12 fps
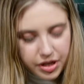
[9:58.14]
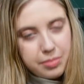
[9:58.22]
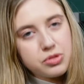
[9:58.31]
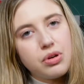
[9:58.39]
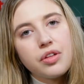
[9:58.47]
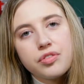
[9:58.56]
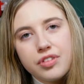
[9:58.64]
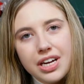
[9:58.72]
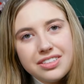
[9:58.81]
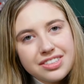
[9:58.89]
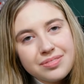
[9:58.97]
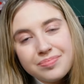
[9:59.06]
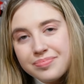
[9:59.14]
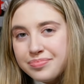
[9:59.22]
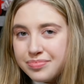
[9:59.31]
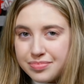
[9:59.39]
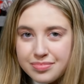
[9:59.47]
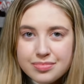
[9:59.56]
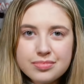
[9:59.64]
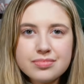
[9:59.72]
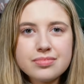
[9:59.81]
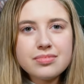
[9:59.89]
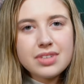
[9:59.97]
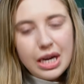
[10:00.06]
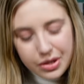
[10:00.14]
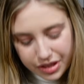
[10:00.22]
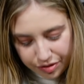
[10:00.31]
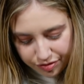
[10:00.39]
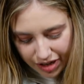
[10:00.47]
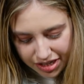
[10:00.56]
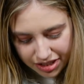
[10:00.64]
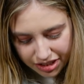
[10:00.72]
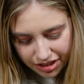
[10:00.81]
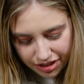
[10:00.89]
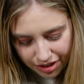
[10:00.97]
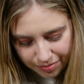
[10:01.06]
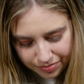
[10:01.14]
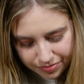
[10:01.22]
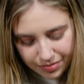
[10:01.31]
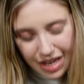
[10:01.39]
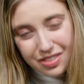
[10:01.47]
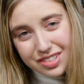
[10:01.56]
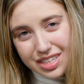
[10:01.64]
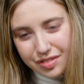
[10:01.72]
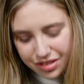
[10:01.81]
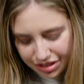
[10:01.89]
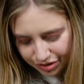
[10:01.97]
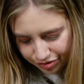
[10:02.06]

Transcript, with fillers: it up 12 frets, and you can find it here at the 17th